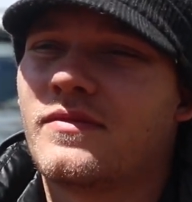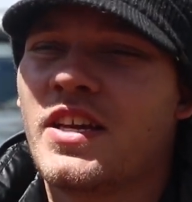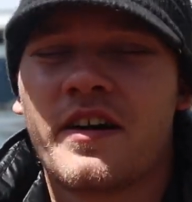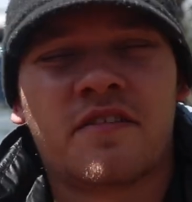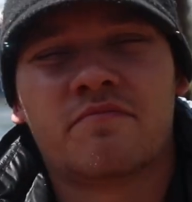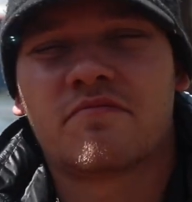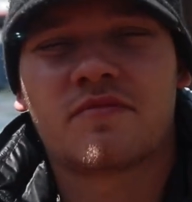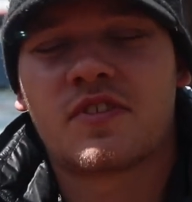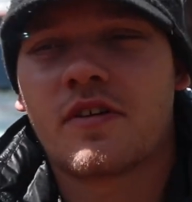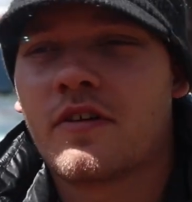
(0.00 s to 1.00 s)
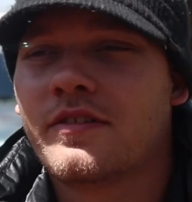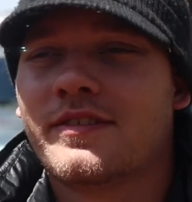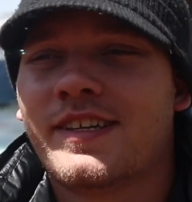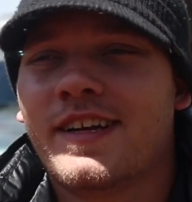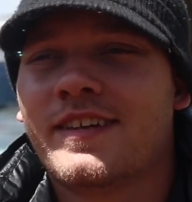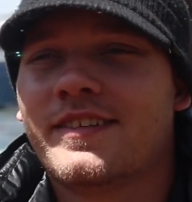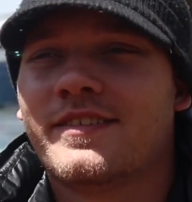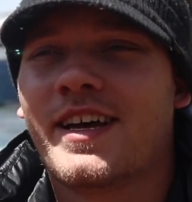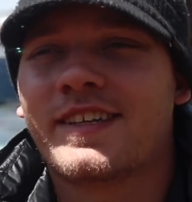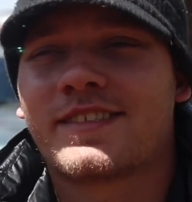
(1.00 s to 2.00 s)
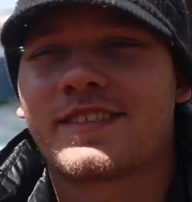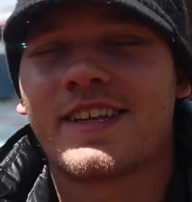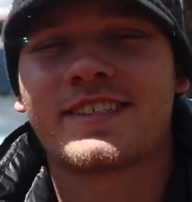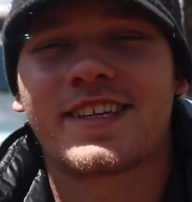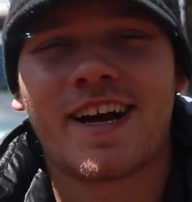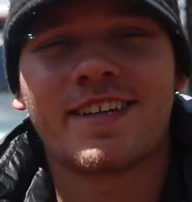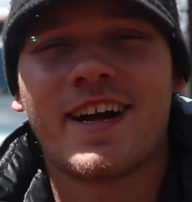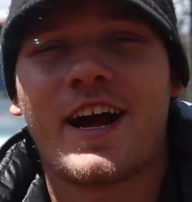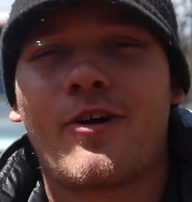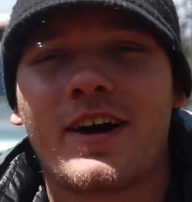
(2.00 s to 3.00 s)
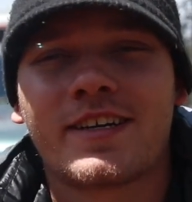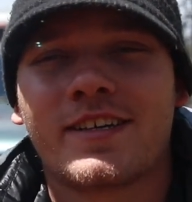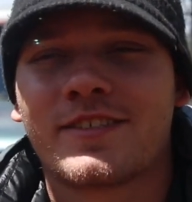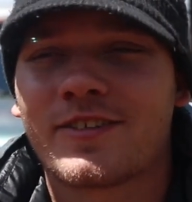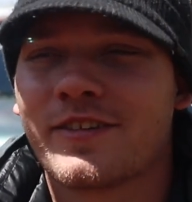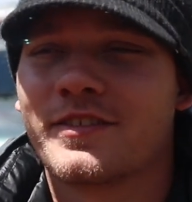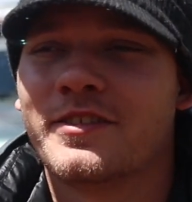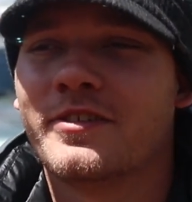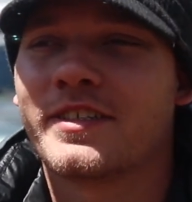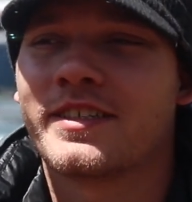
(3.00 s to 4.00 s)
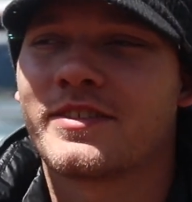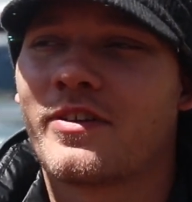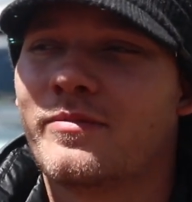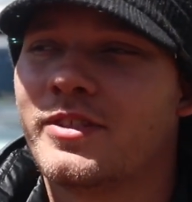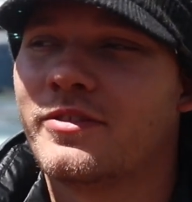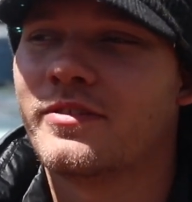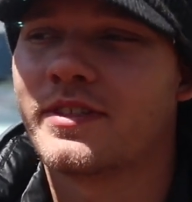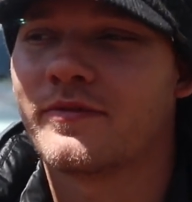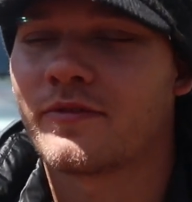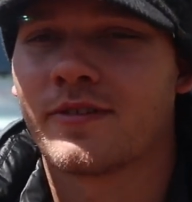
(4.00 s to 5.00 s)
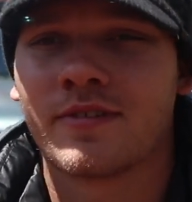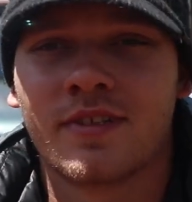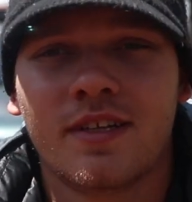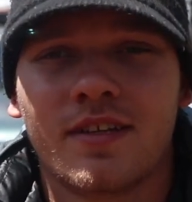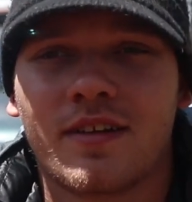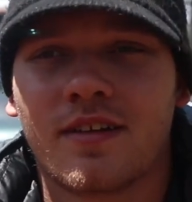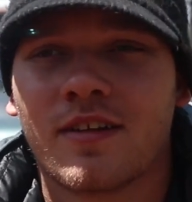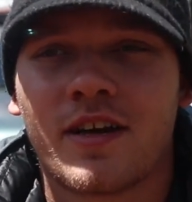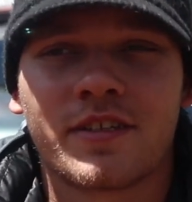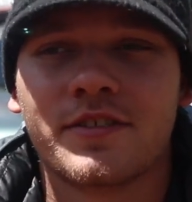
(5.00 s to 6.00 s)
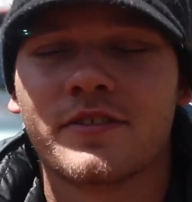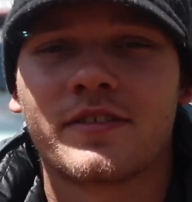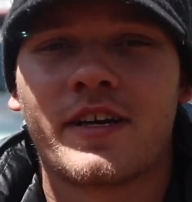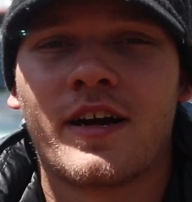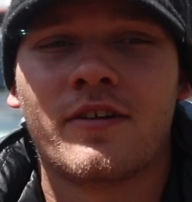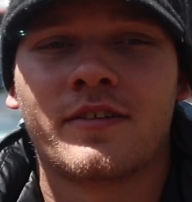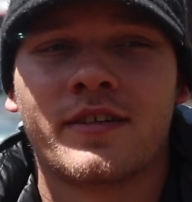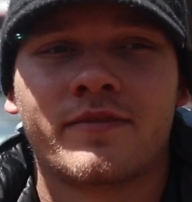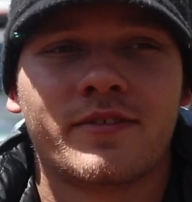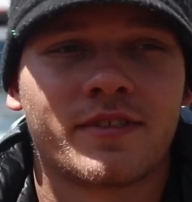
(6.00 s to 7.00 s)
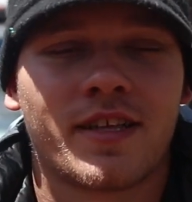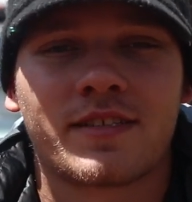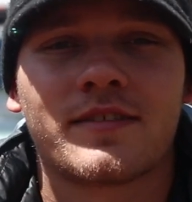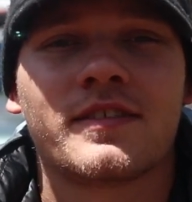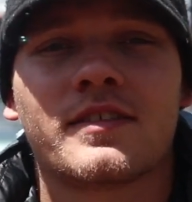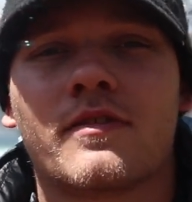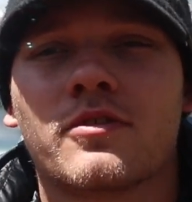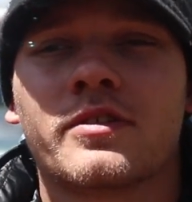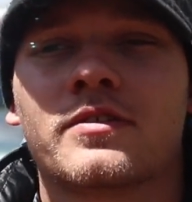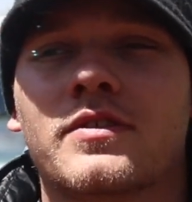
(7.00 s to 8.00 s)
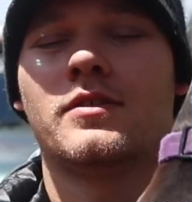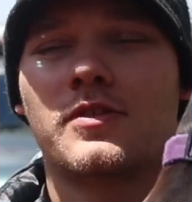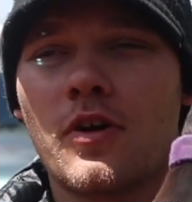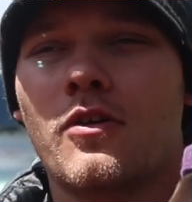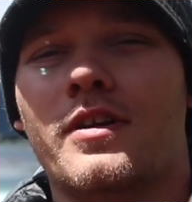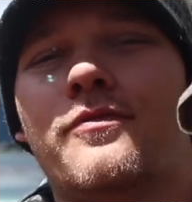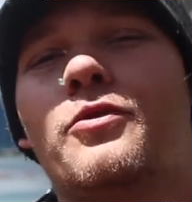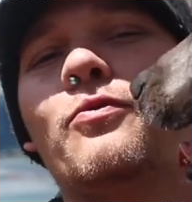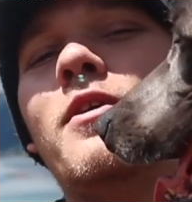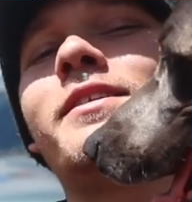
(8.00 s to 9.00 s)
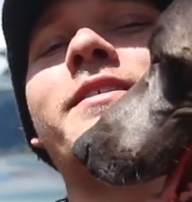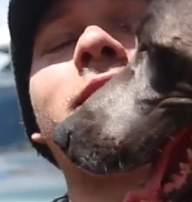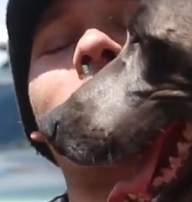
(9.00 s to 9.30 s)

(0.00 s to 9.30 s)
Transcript: yeah, so that's kind of how I got started doing it. So I've been doing it for a lot of years now, and there's lots of things I've learned. So if you're wanting